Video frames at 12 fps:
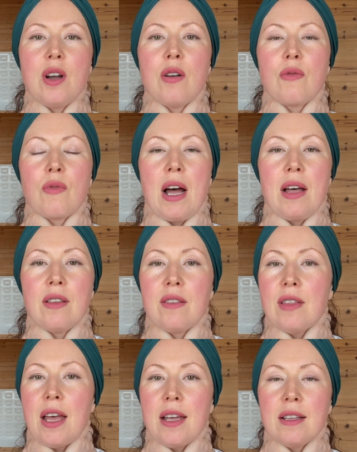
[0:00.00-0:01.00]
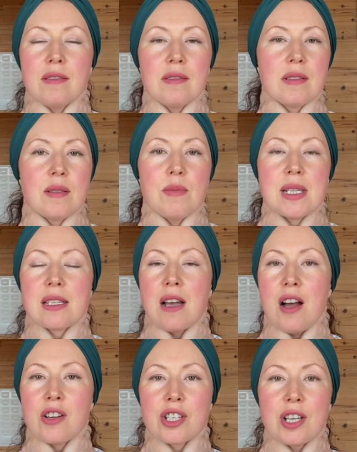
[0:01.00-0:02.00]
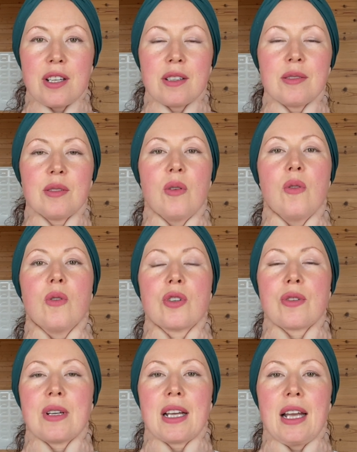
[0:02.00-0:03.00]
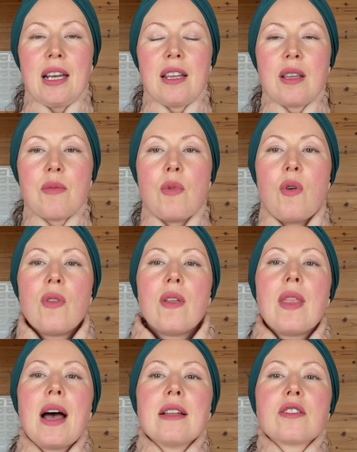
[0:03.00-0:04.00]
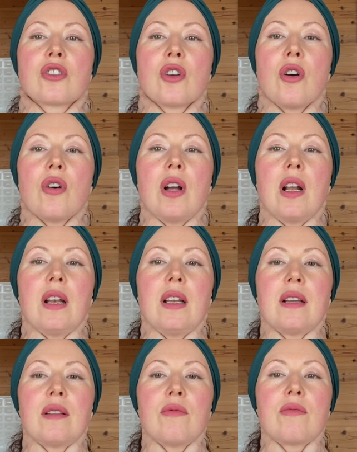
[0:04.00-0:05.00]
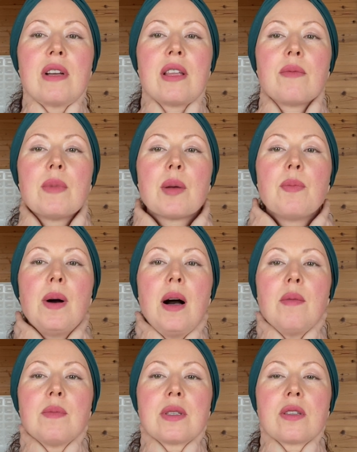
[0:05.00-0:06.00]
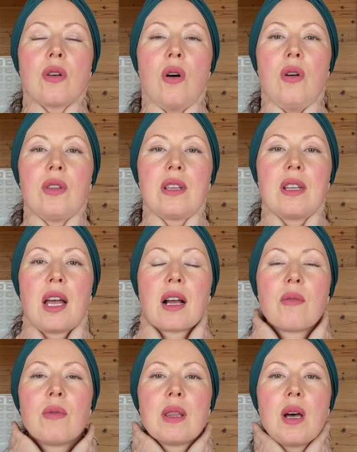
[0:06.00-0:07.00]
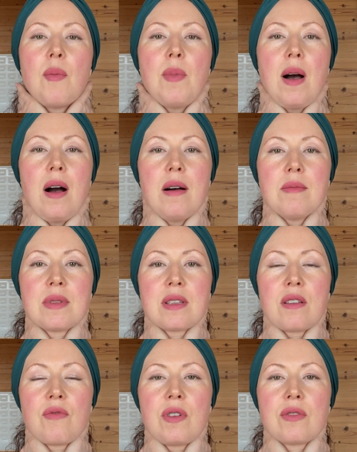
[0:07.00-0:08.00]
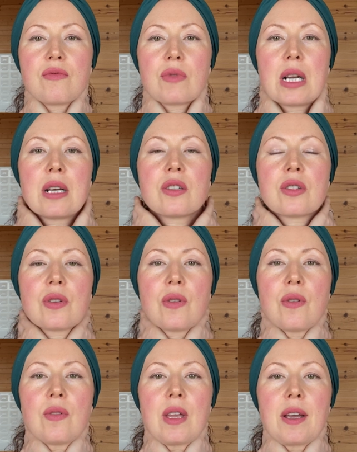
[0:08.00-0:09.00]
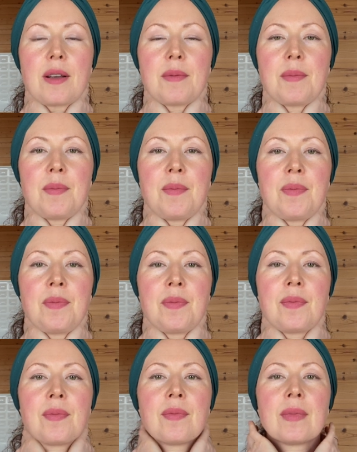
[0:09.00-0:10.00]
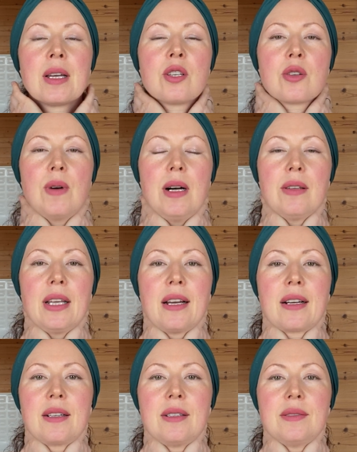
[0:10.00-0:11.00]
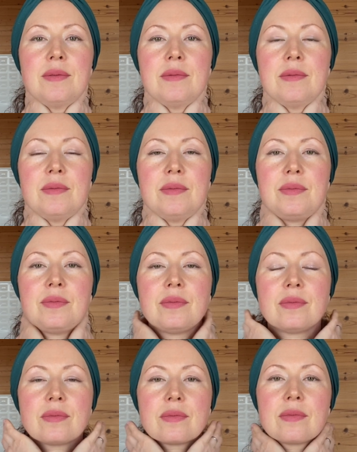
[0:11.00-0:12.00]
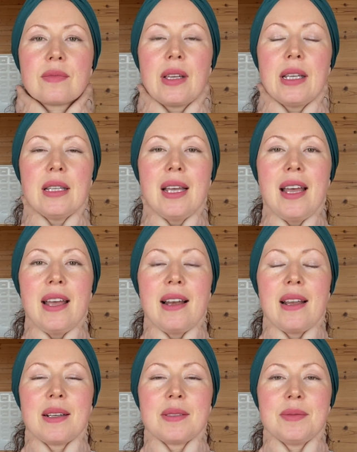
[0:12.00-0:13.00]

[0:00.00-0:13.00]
rather than massaging or doing anything more than that. So little rhythmic pumps on the neck with our palms. That feels really soothing to our neck. Inhaling,